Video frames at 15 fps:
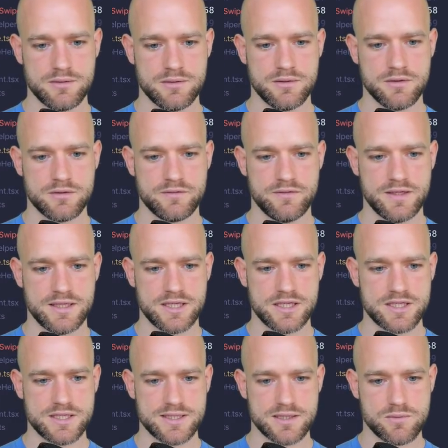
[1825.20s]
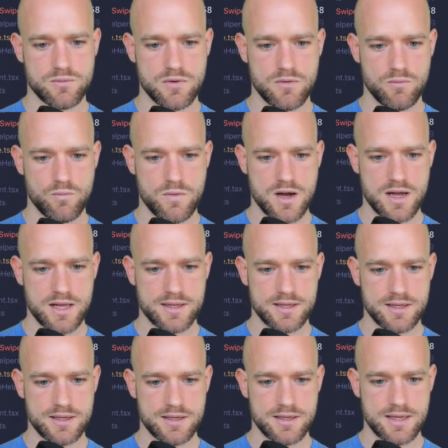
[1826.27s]
dot finish is equal
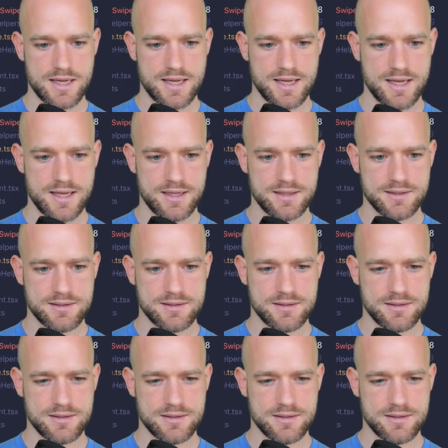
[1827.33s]
1 and